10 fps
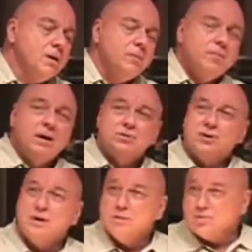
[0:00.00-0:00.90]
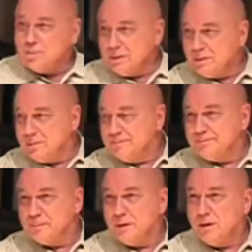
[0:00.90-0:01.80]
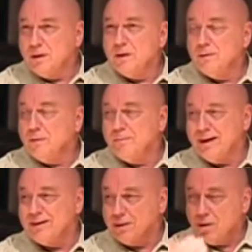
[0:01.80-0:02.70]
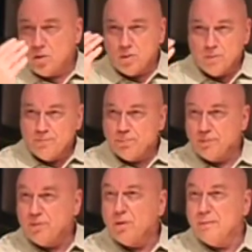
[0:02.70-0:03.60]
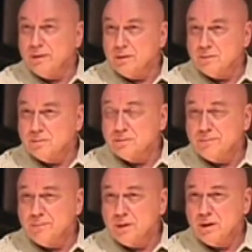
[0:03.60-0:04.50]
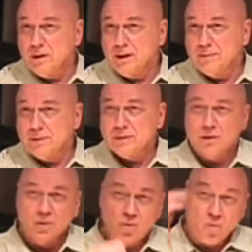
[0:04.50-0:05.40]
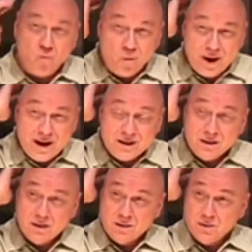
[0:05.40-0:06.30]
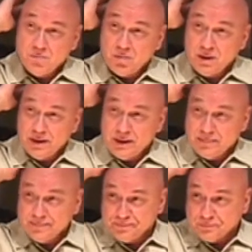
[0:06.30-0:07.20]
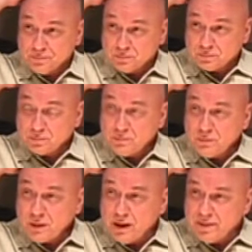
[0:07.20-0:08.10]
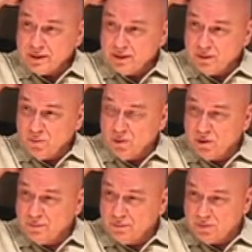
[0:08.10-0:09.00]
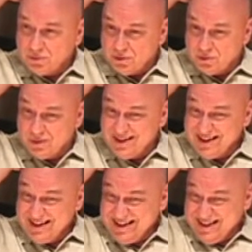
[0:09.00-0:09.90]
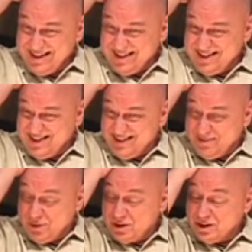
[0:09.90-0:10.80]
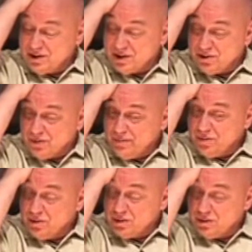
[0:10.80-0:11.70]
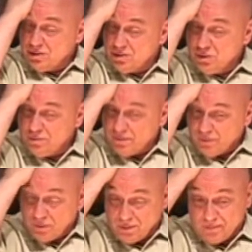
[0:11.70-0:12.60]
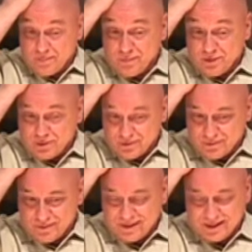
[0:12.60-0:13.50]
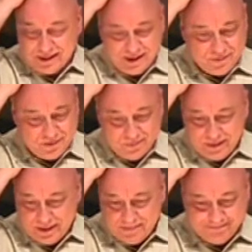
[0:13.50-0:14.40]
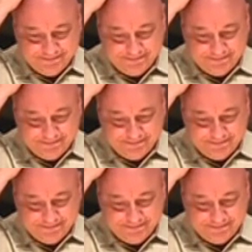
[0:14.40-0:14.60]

the Bach cello suites, about performing those. I think they're great to play. I think they're wonderful because it's such great music to perform, but you really have to be